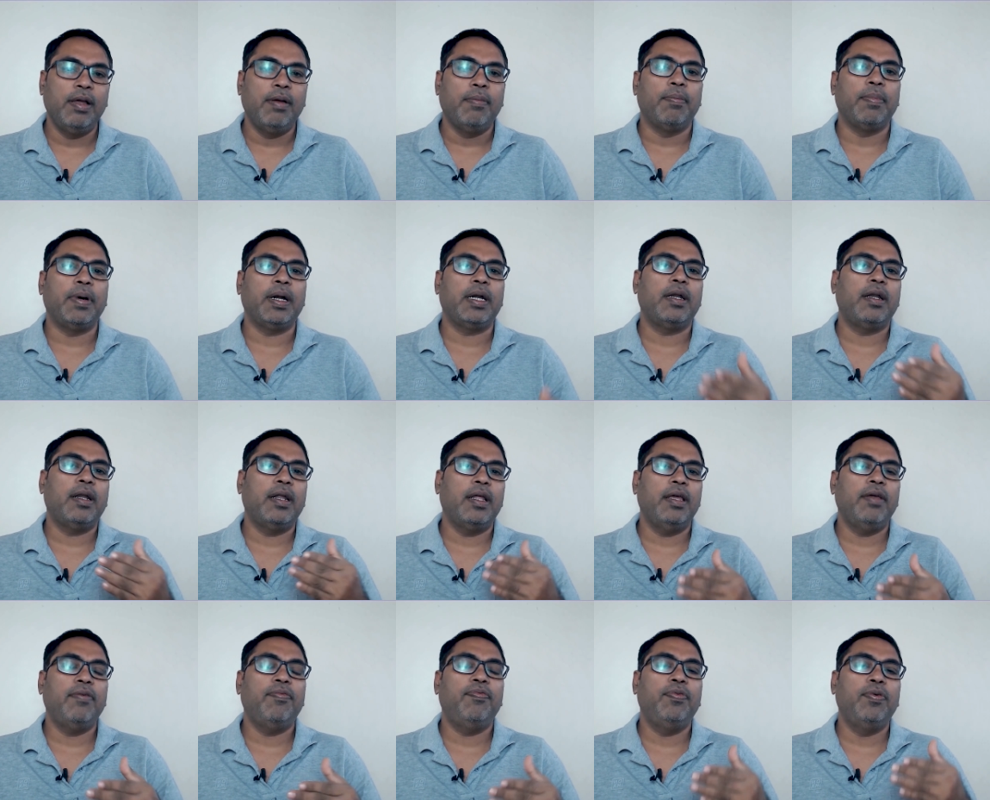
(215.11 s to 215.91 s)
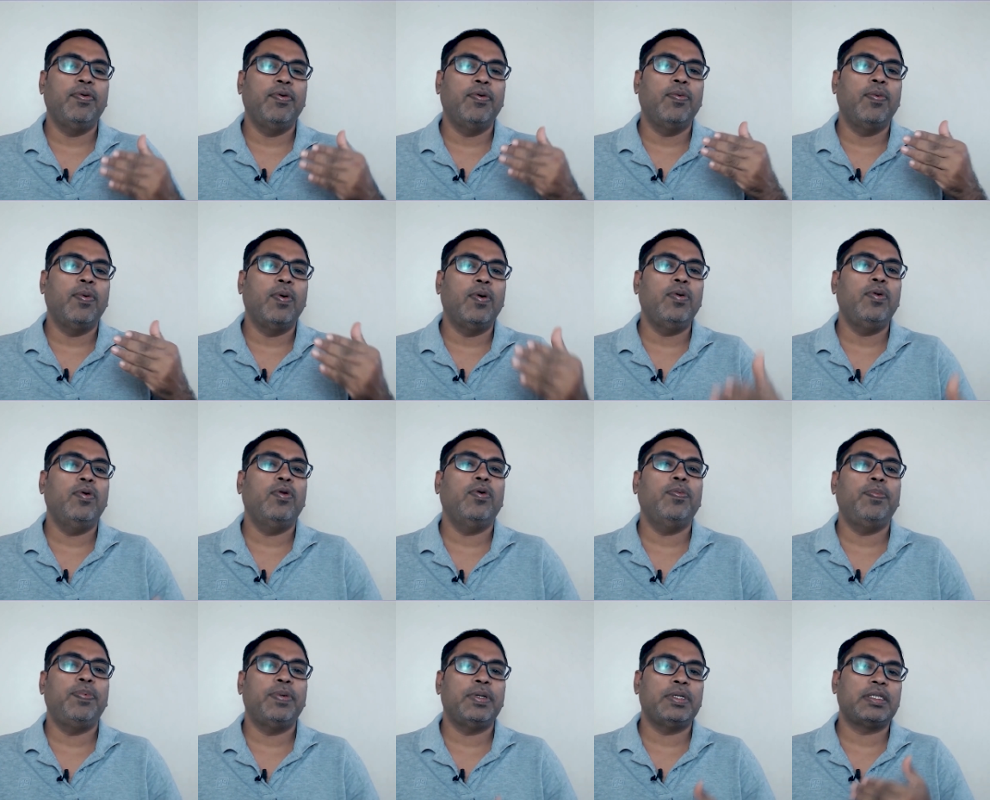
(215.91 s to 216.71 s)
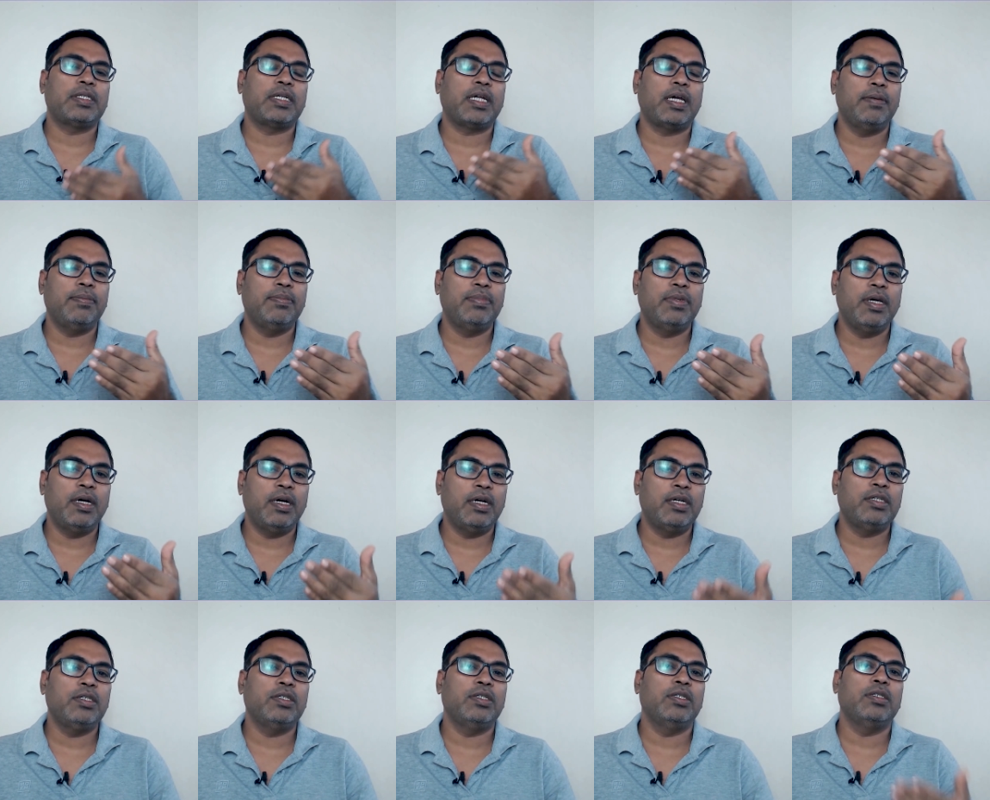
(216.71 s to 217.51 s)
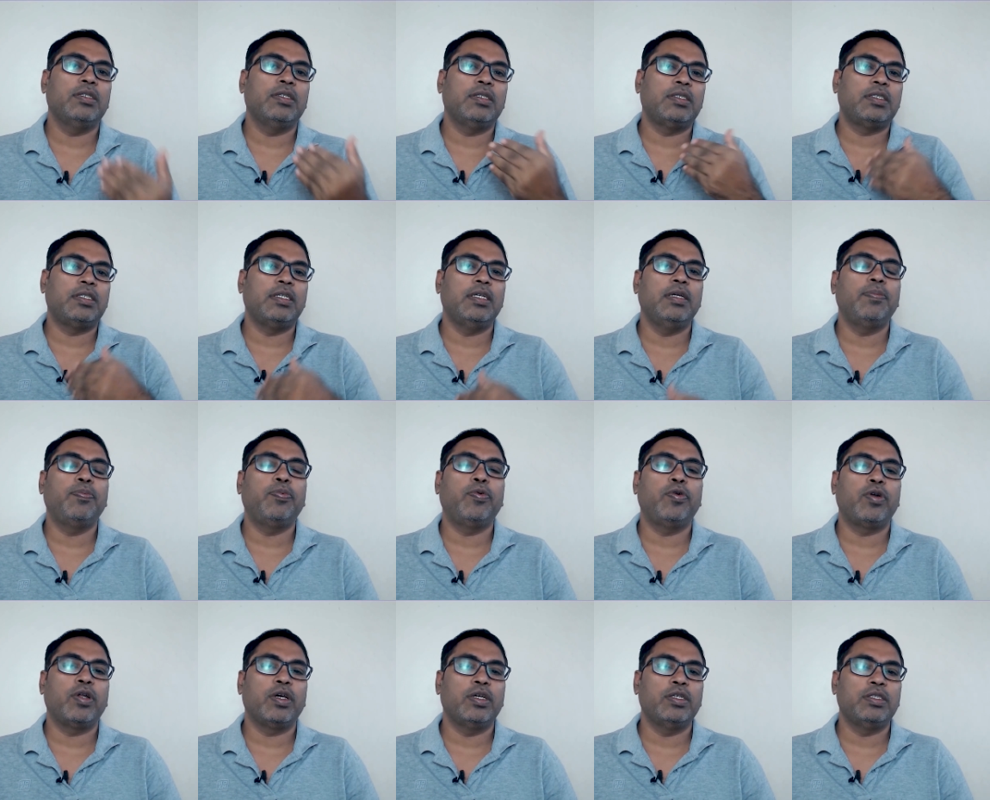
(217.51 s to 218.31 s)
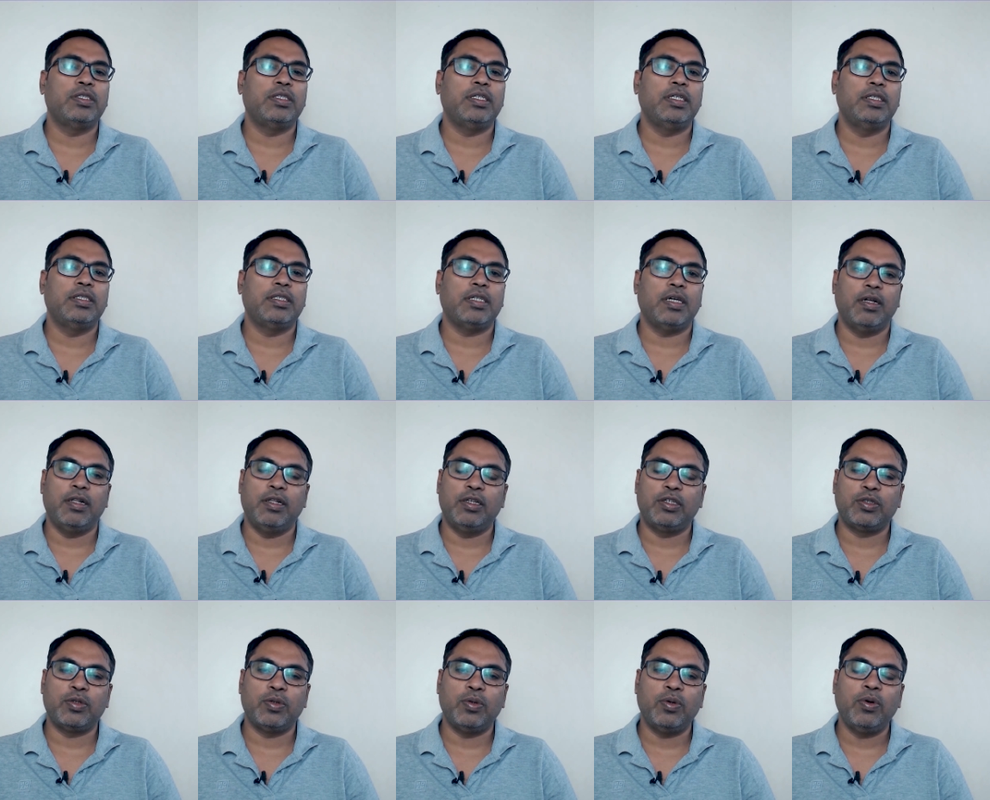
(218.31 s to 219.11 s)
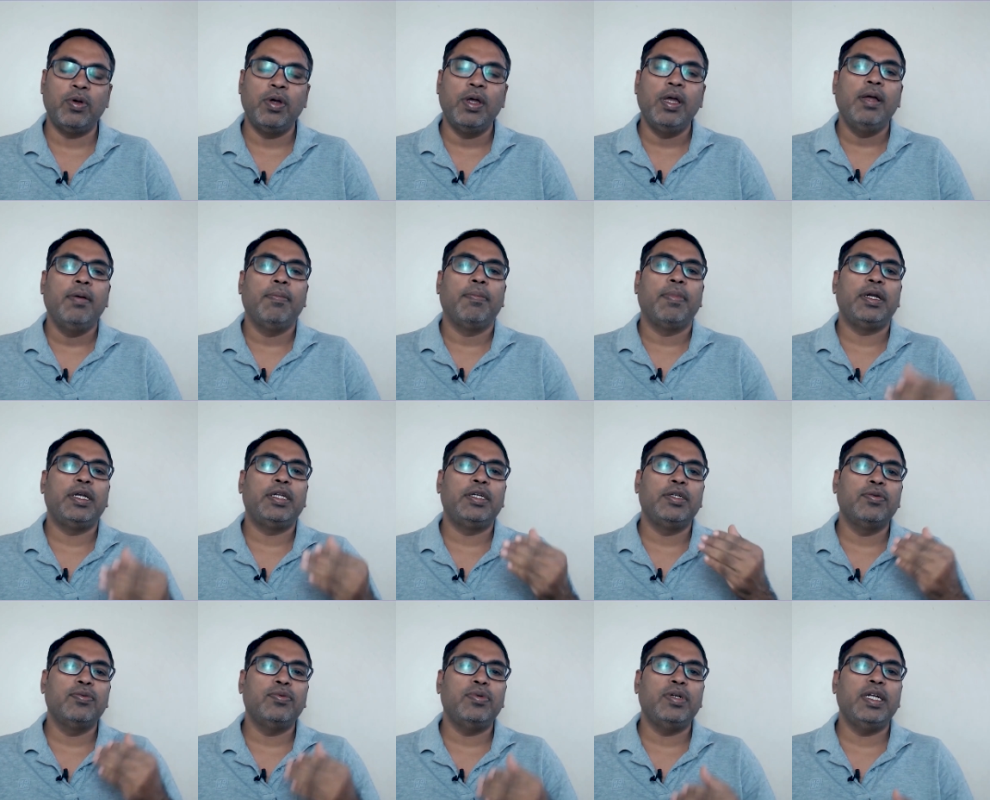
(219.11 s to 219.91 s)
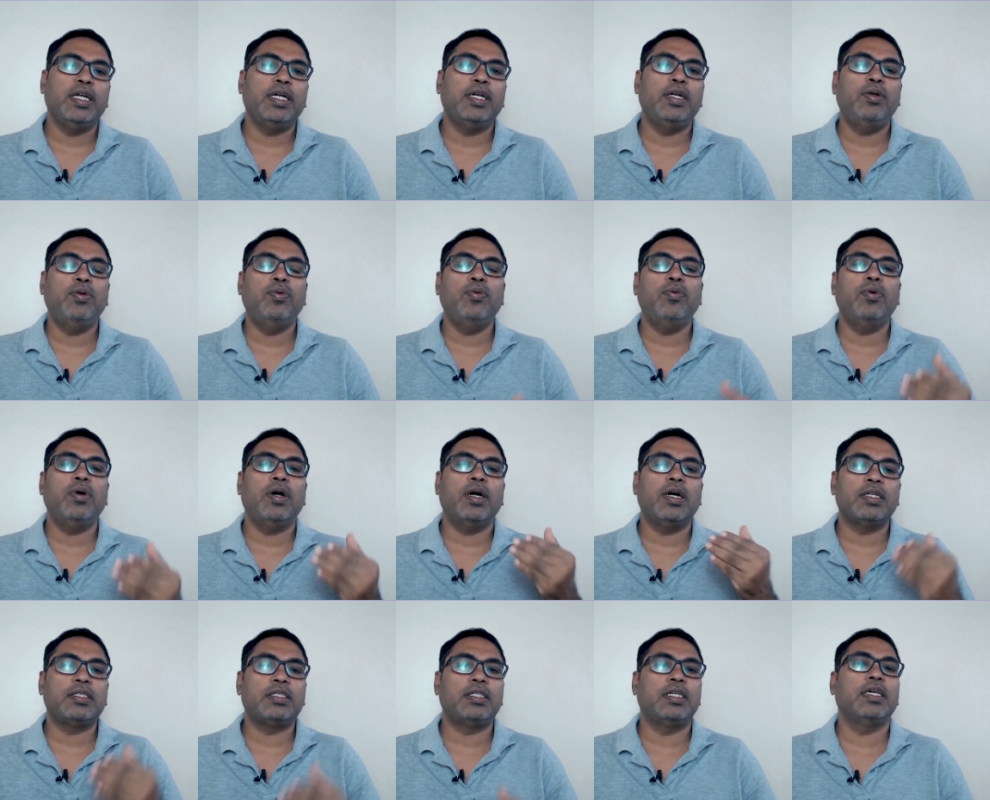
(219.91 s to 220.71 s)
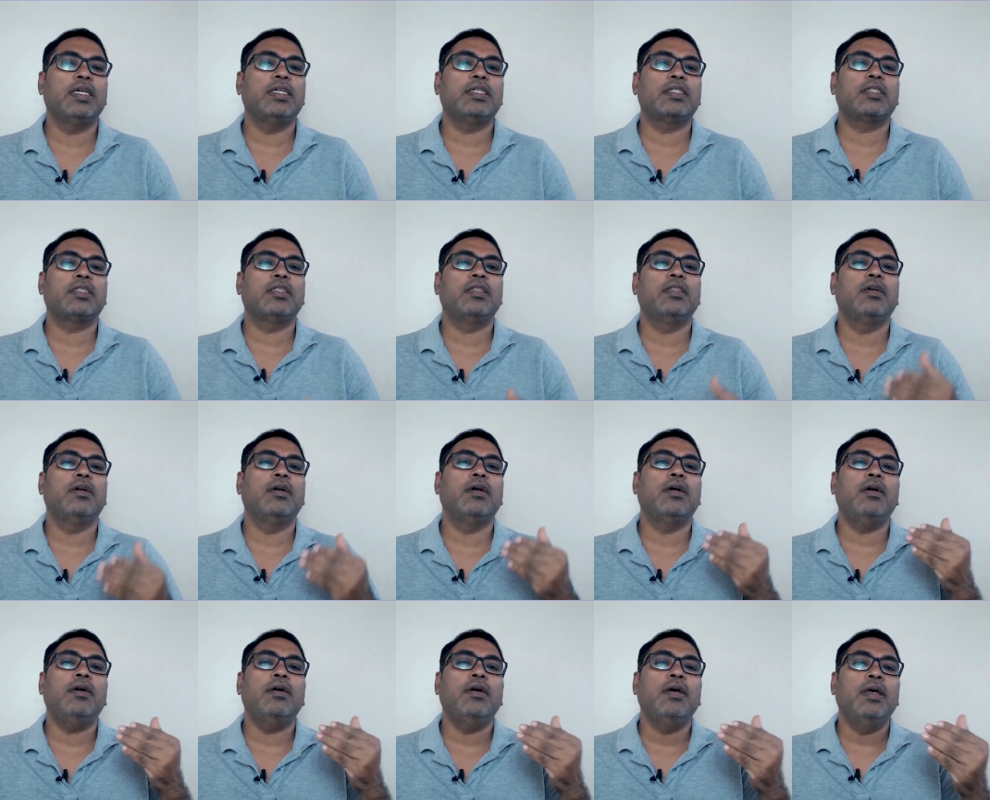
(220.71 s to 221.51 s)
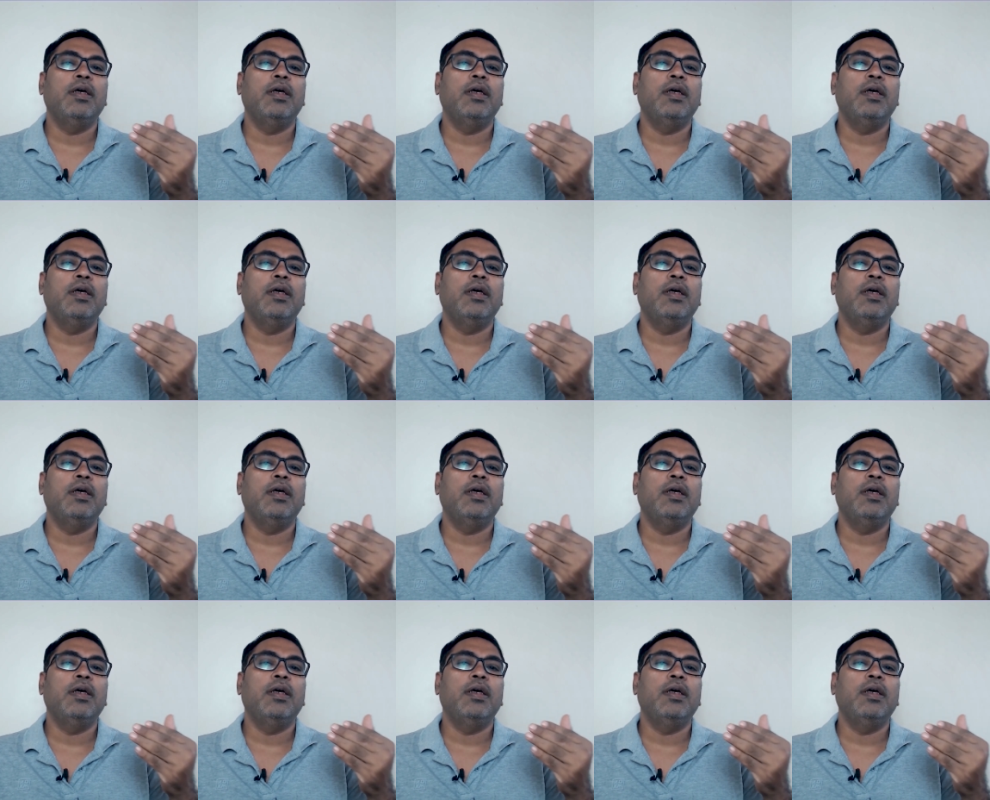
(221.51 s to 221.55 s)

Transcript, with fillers: But if you want to prescribe the C potencies also, but you need to assess the